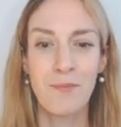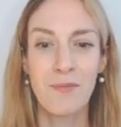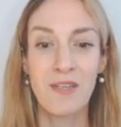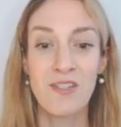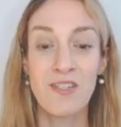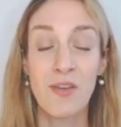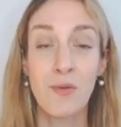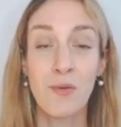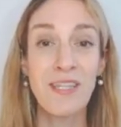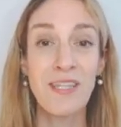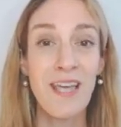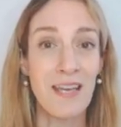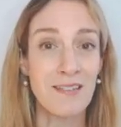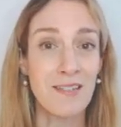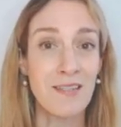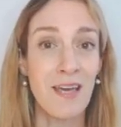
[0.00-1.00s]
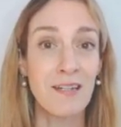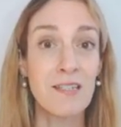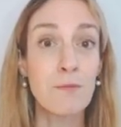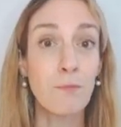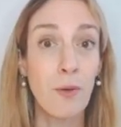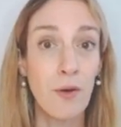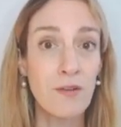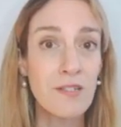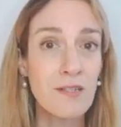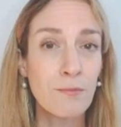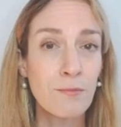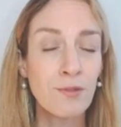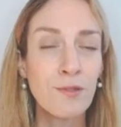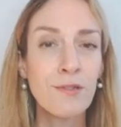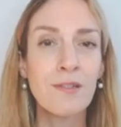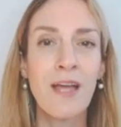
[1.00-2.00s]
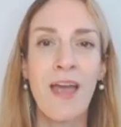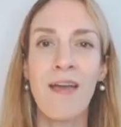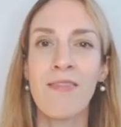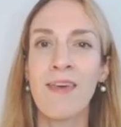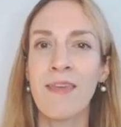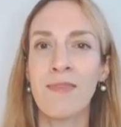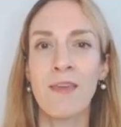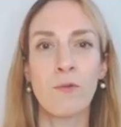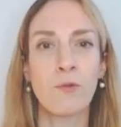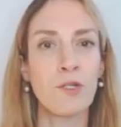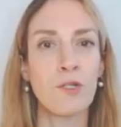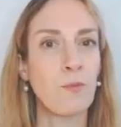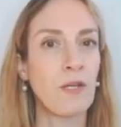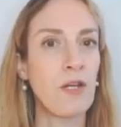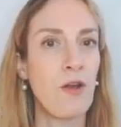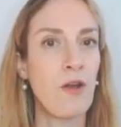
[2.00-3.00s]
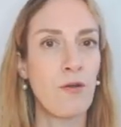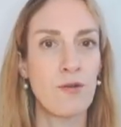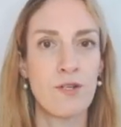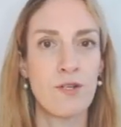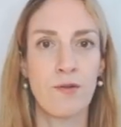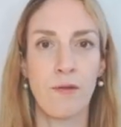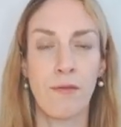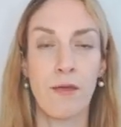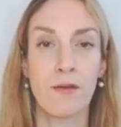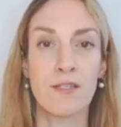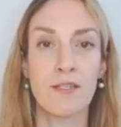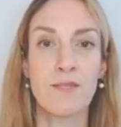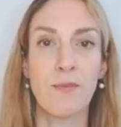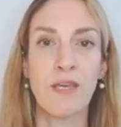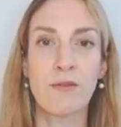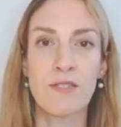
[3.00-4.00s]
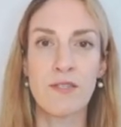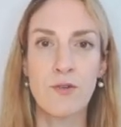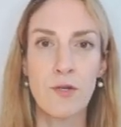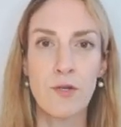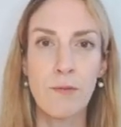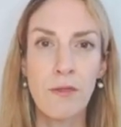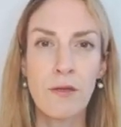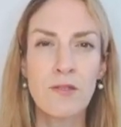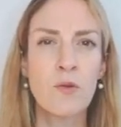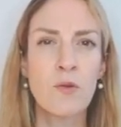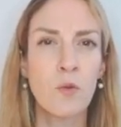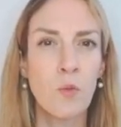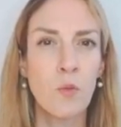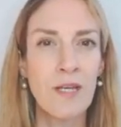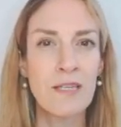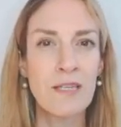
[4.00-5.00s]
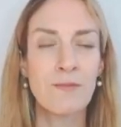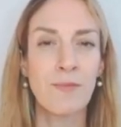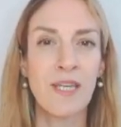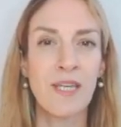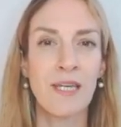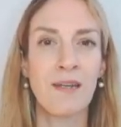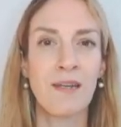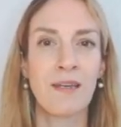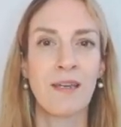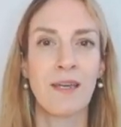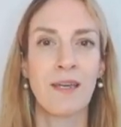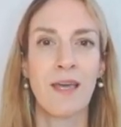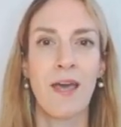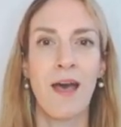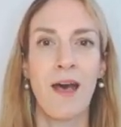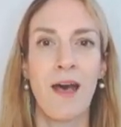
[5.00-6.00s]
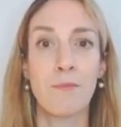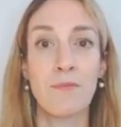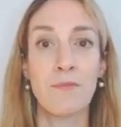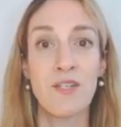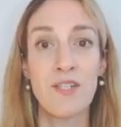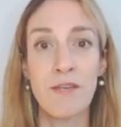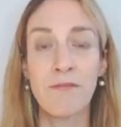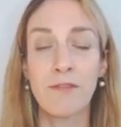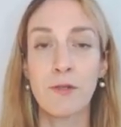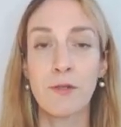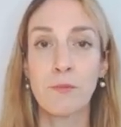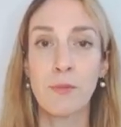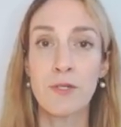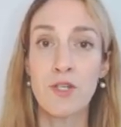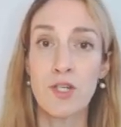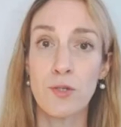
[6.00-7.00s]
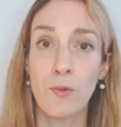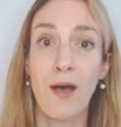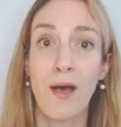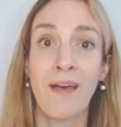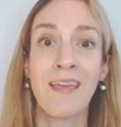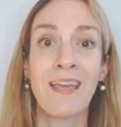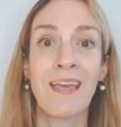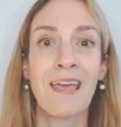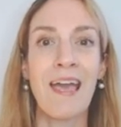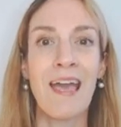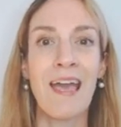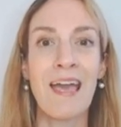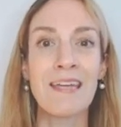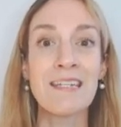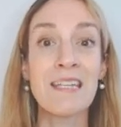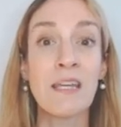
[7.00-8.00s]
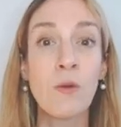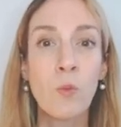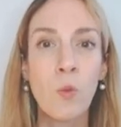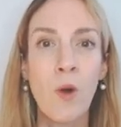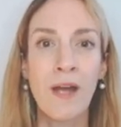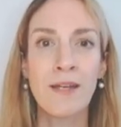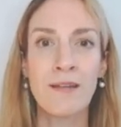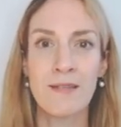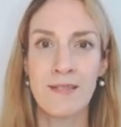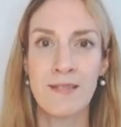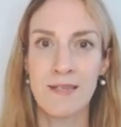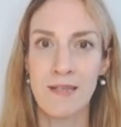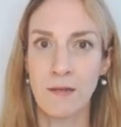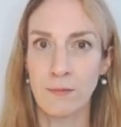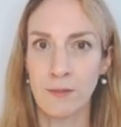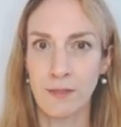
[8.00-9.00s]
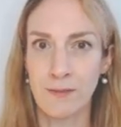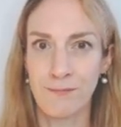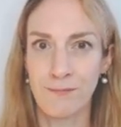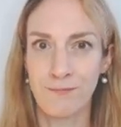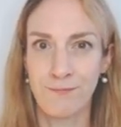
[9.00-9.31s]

So yes, that is possible, and then there would be no triphthongs because triphthongs always mean diphthong plus schwa and in one syllable.